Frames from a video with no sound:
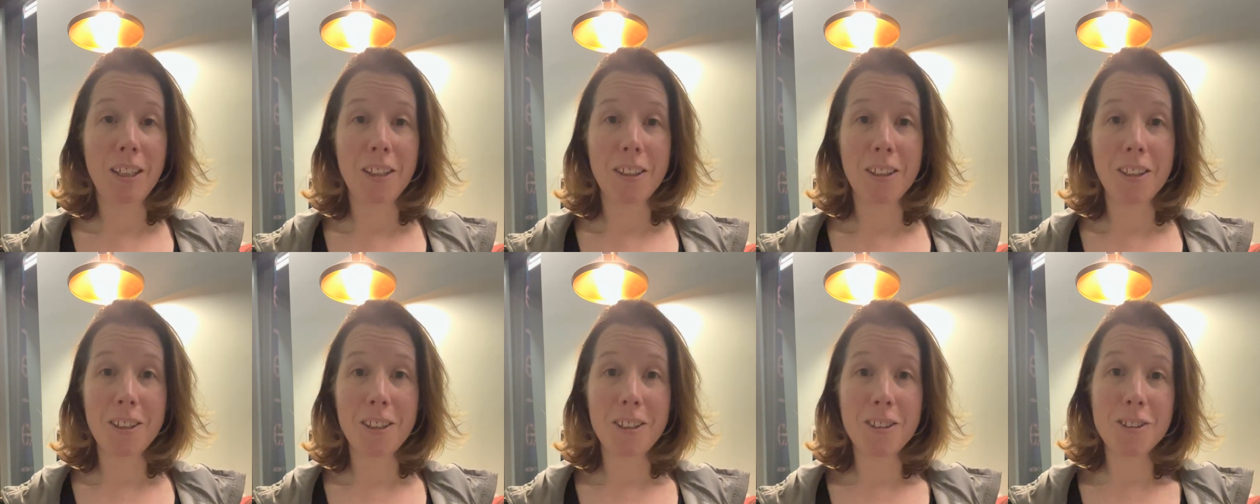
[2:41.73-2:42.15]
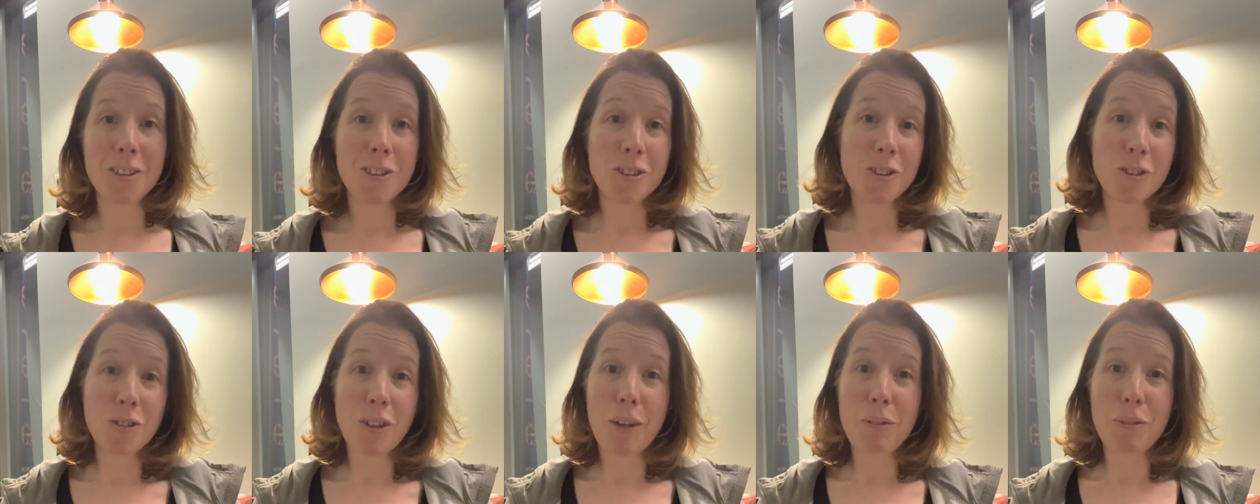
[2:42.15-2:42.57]
Because
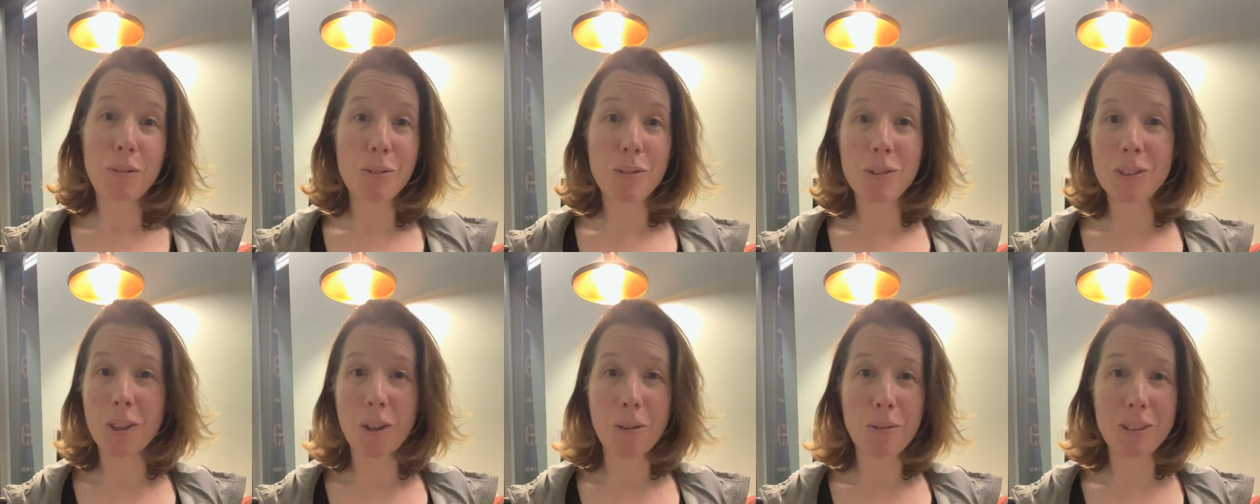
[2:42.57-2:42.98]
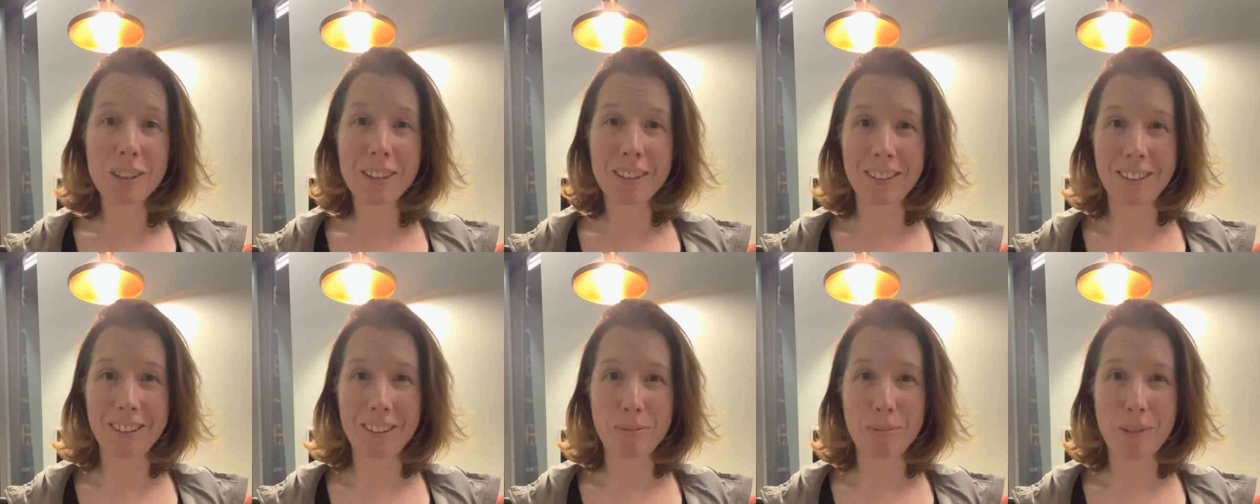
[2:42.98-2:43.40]
travel was always a
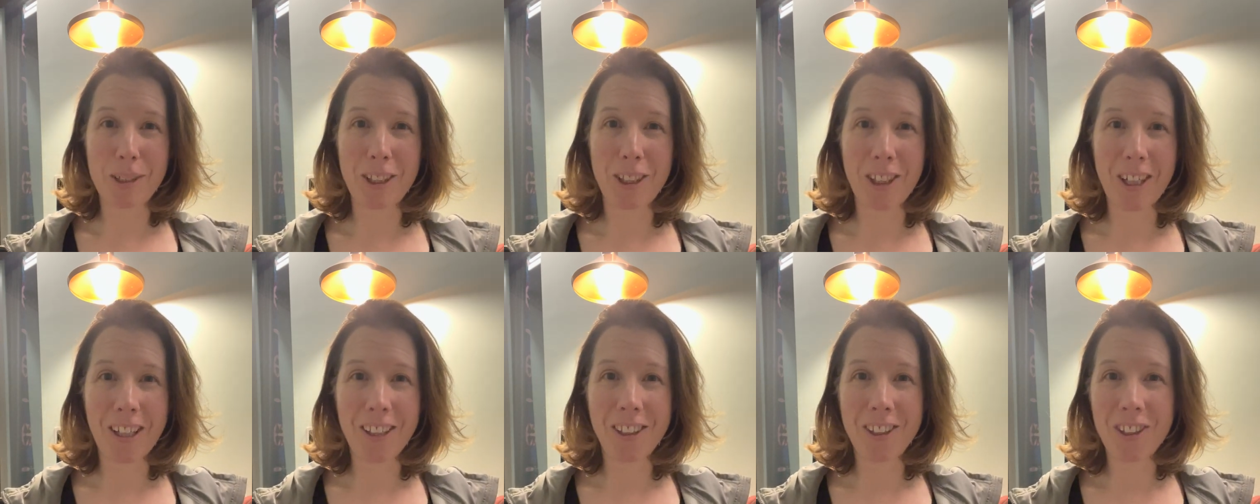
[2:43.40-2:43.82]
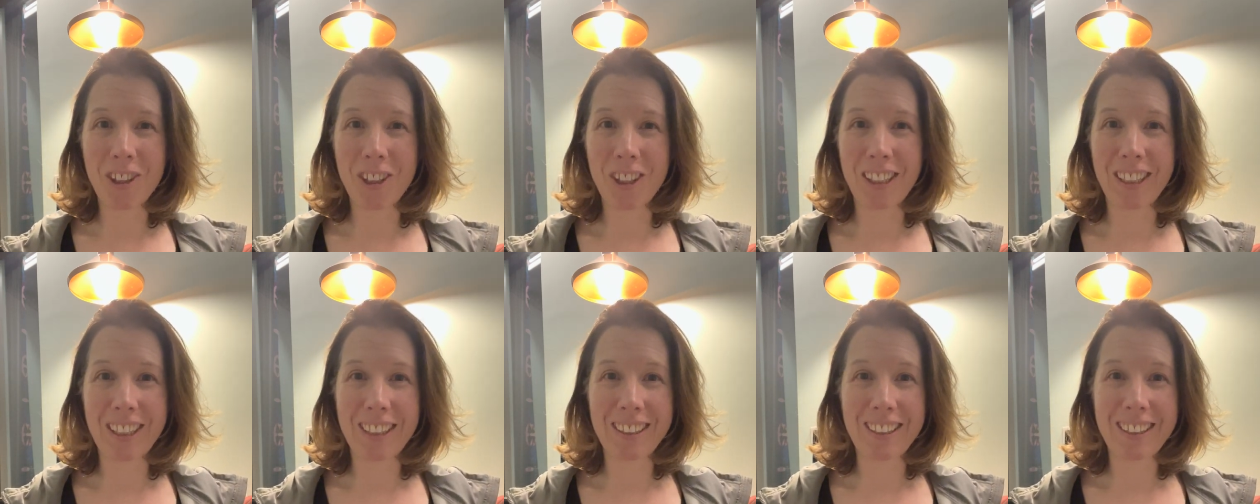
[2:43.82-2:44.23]
little bit
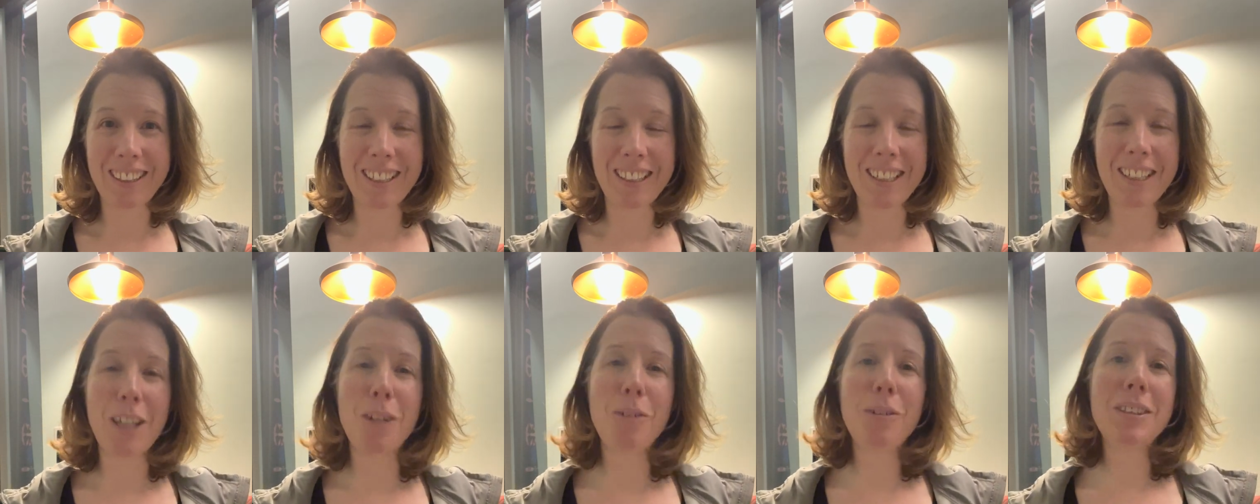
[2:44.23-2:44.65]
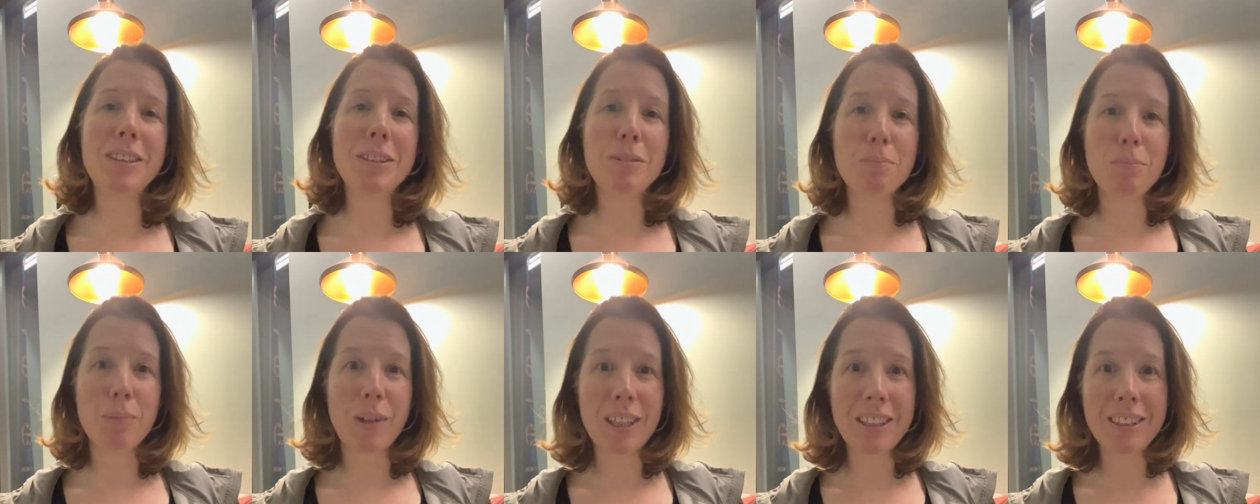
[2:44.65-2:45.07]
challenging, and I always
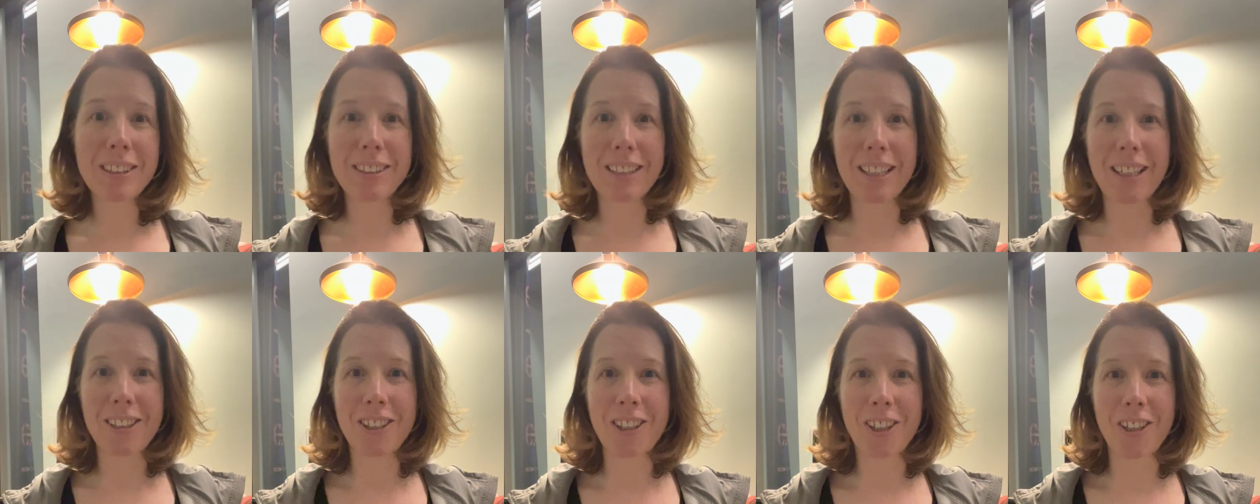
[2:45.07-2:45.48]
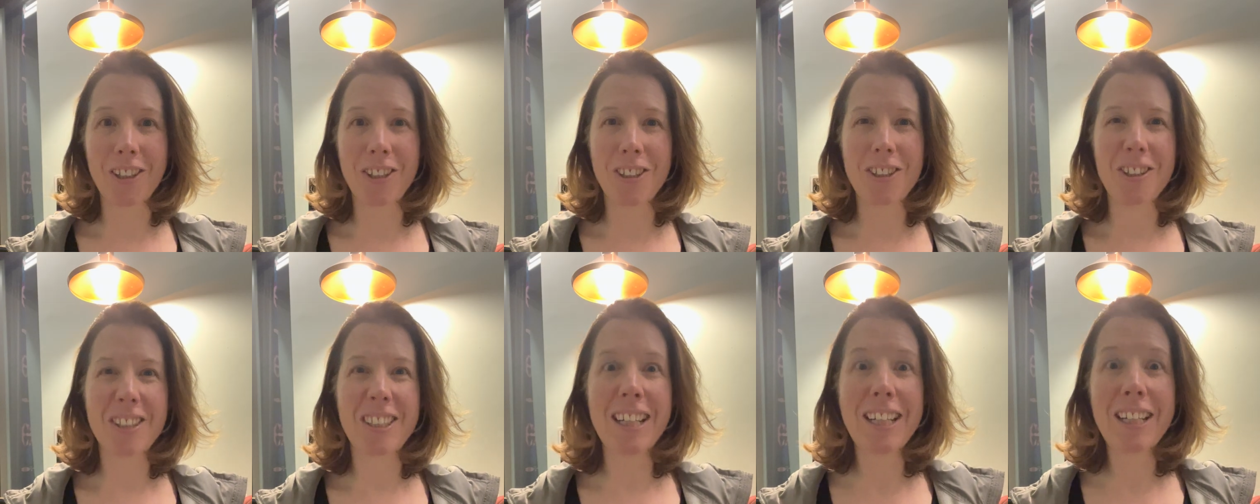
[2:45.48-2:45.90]
embraced that
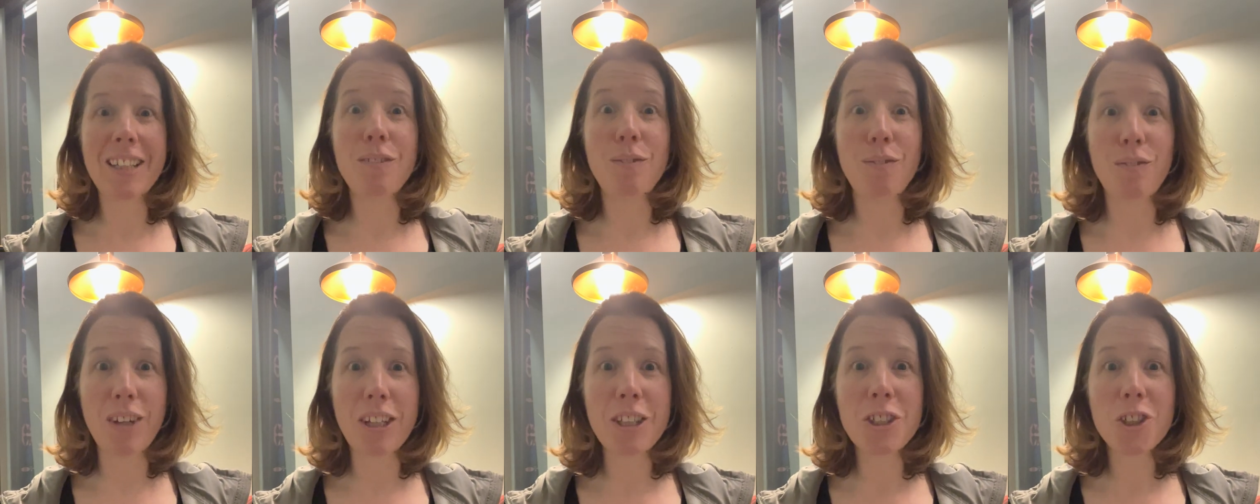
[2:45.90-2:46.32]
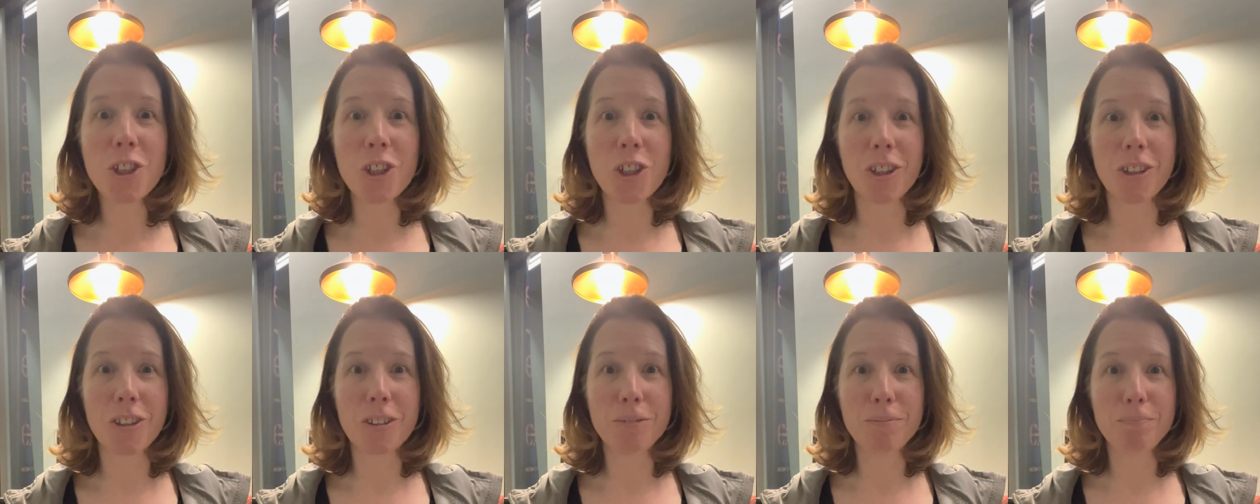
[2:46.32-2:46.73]
challenge, that
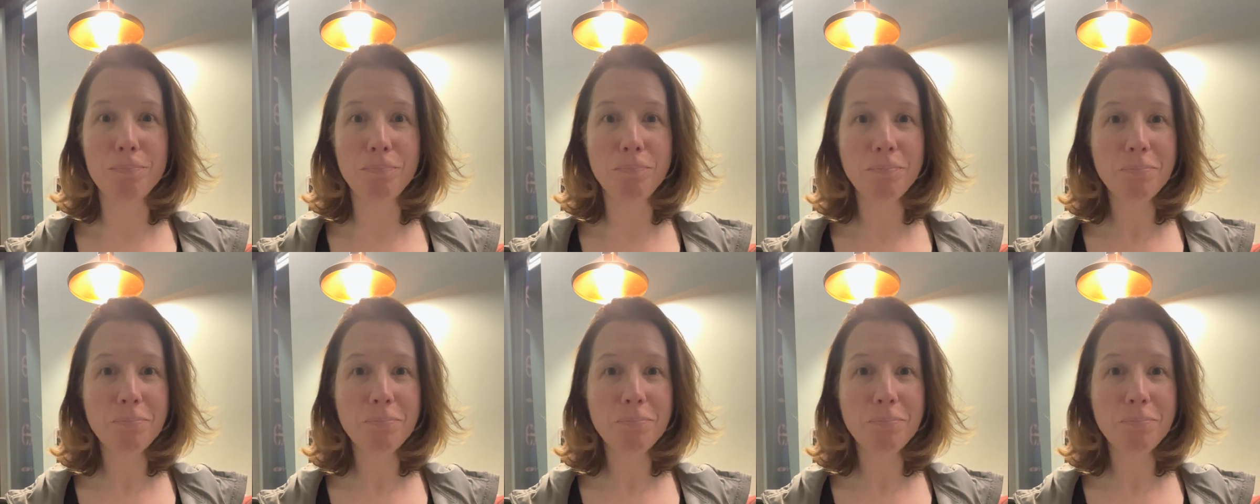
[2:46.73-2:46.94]
adventure.